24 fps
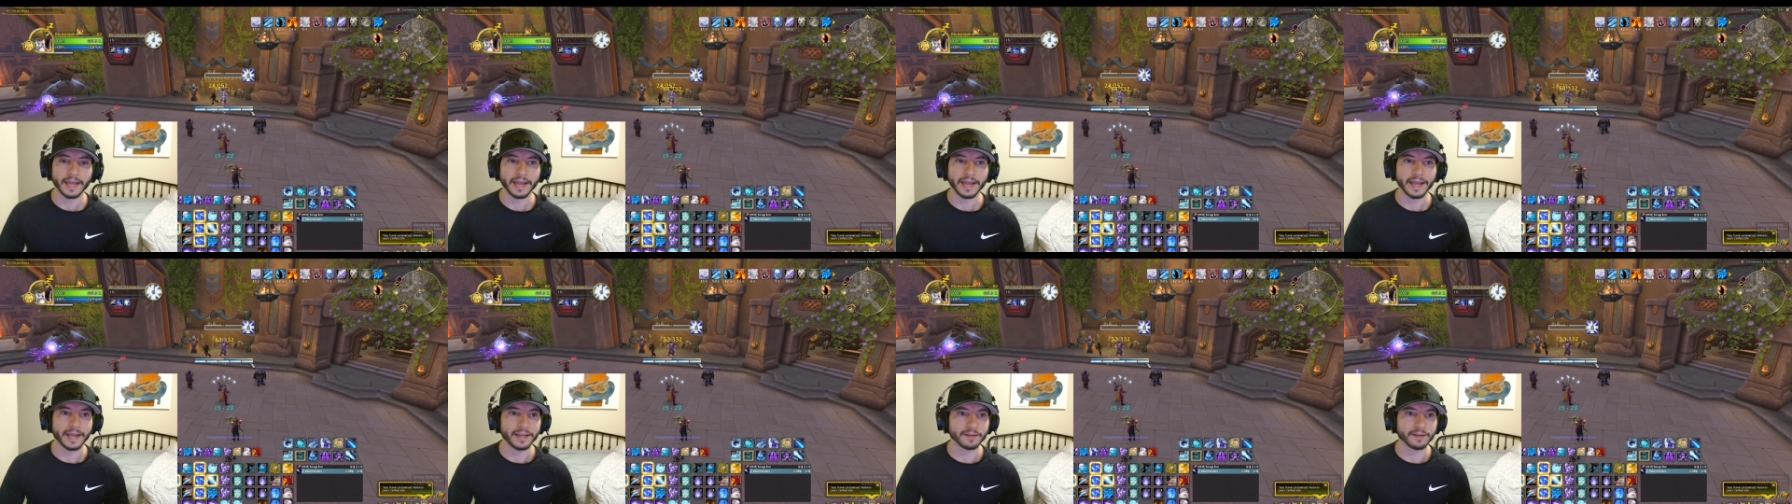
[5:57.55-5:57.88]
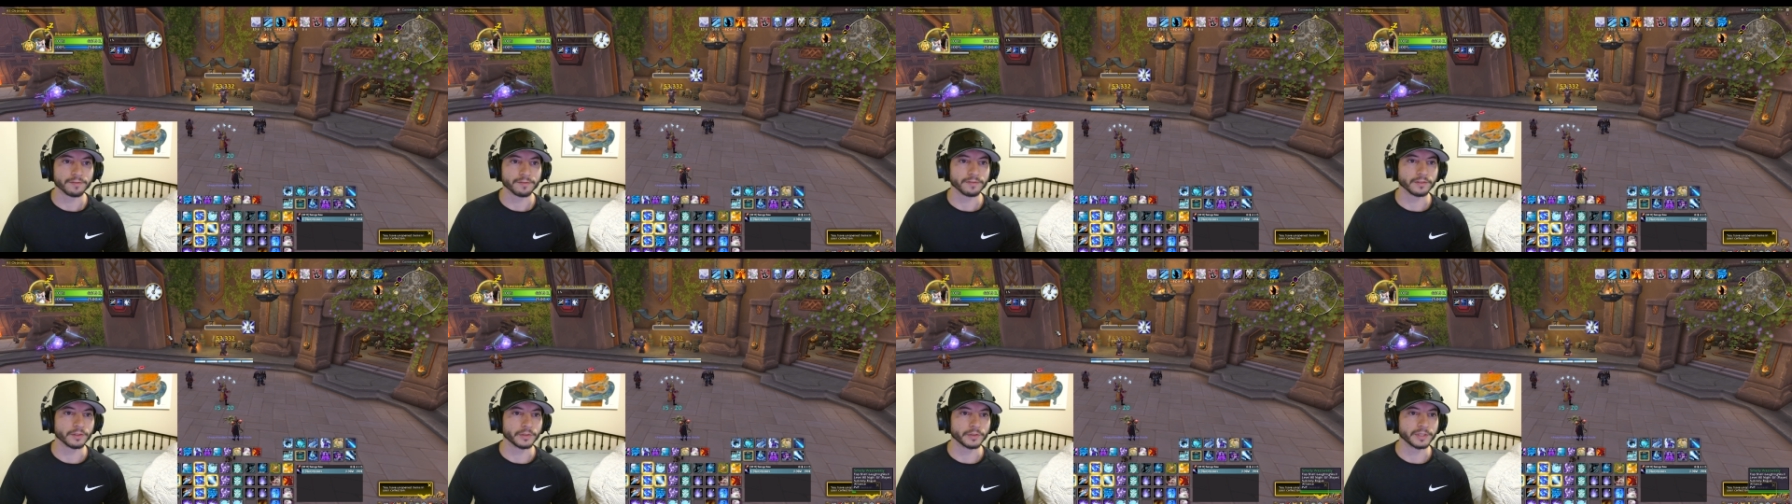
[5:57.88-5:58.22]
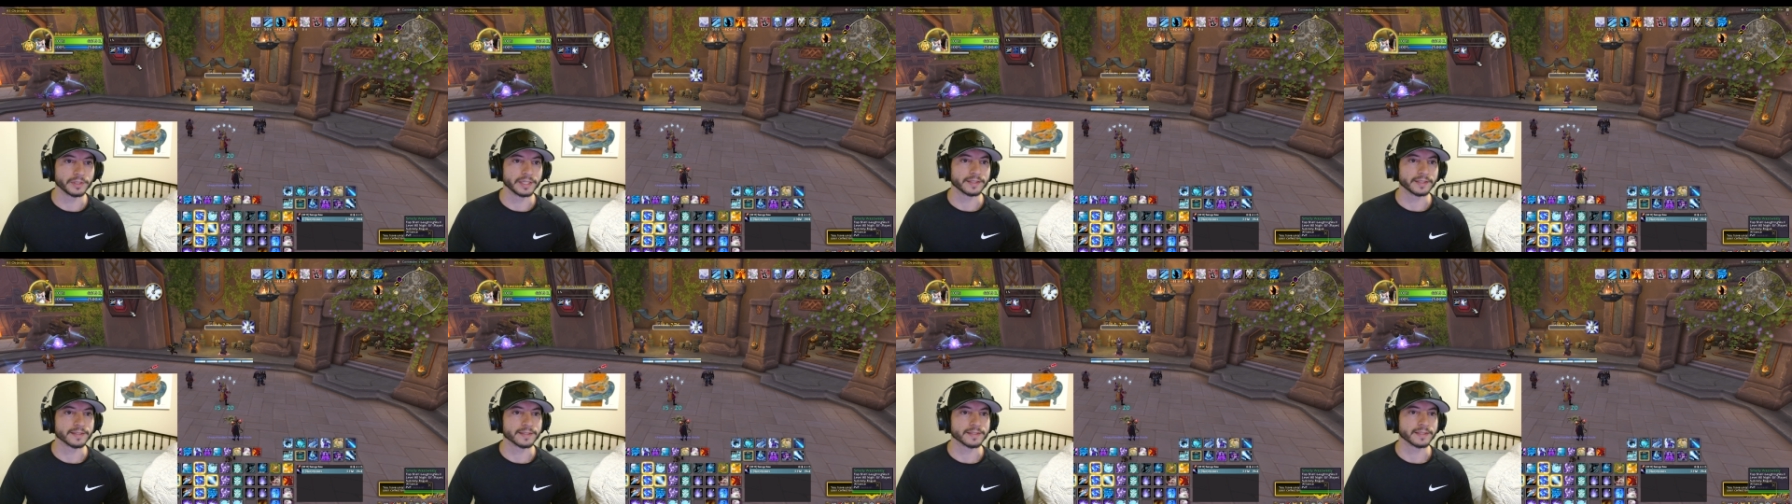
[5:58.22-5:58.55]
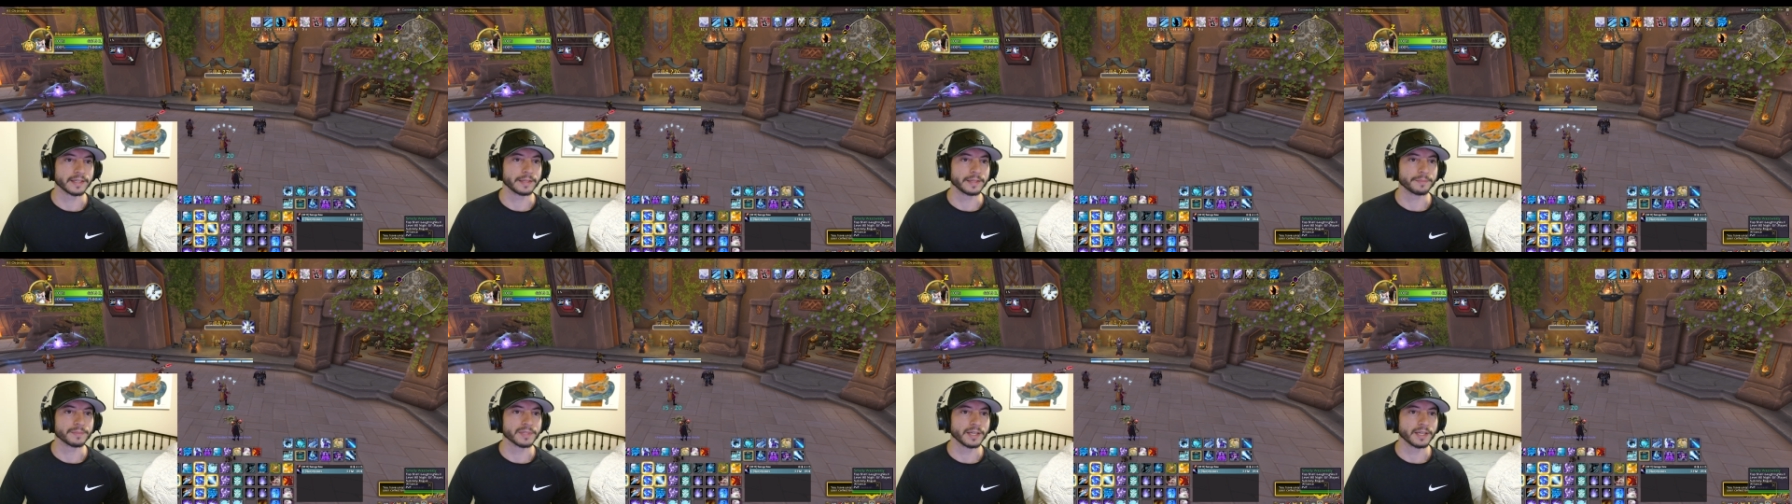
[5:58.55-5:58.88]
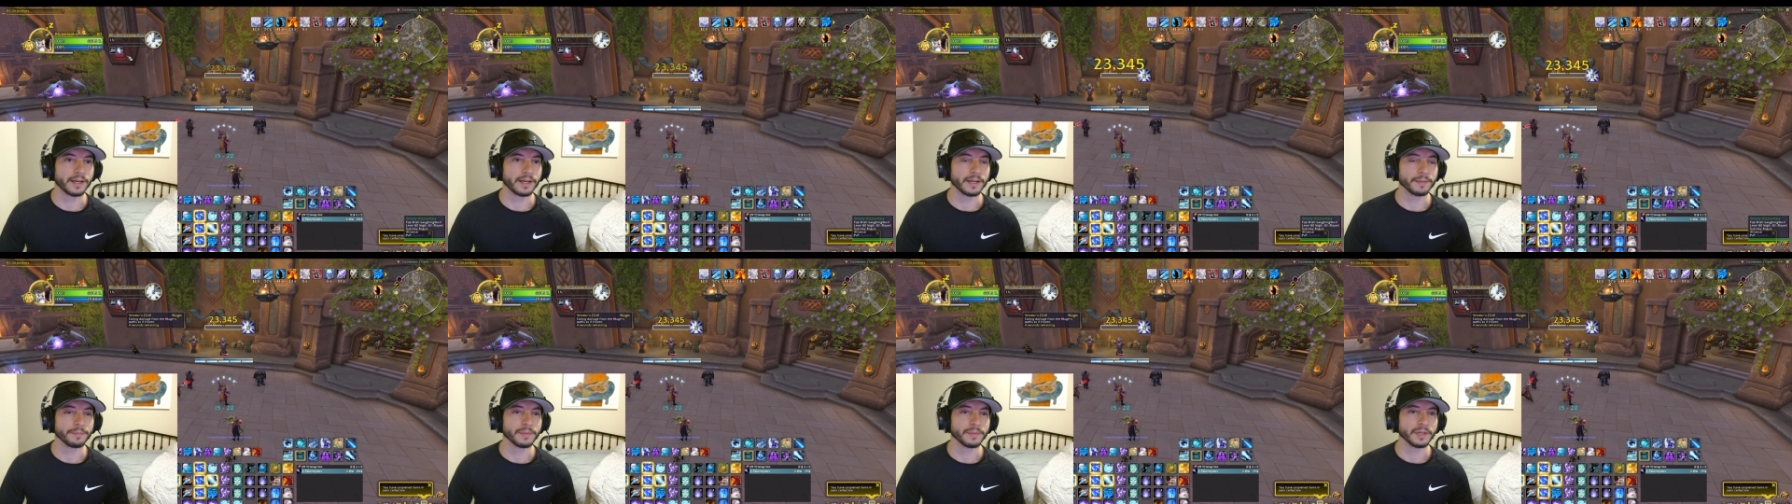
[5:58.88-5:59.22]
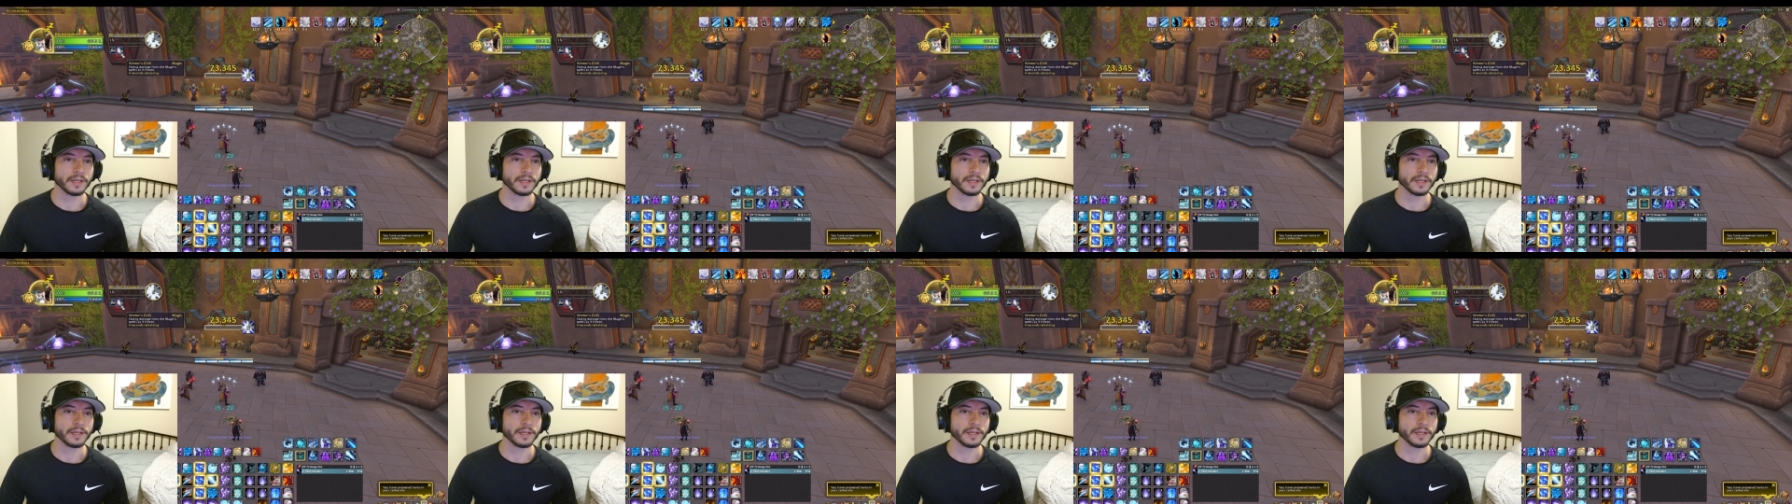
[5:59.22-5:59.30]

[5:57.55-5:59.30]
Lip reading: and flurry at the same time